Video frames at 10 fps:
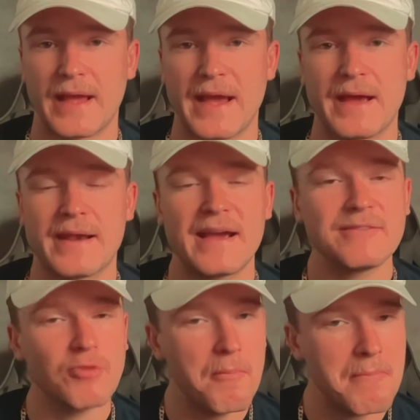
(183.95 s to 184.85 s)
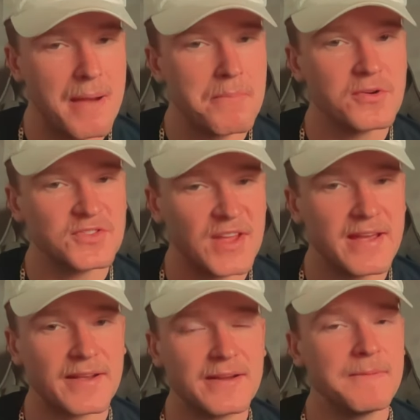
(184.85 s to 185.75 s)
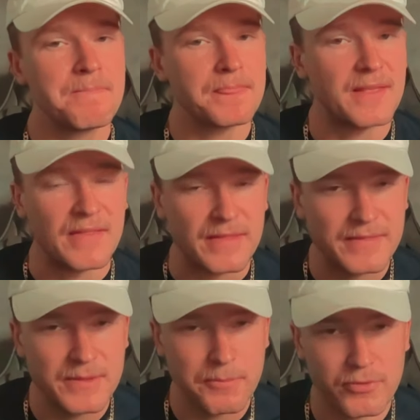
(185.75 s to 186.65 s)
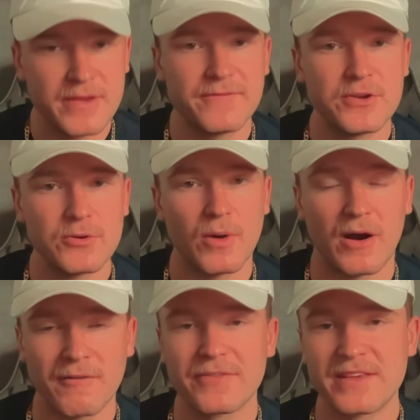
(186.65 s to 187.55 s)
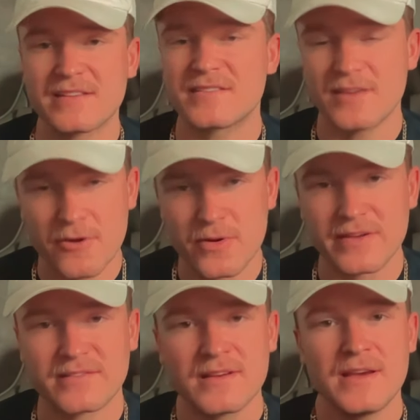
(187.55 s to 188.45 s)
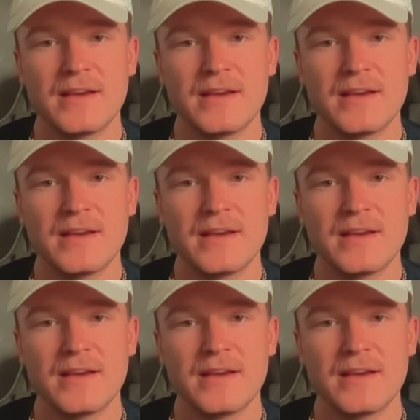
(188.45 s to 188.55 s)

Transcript: And I remember saying in the preview of this series,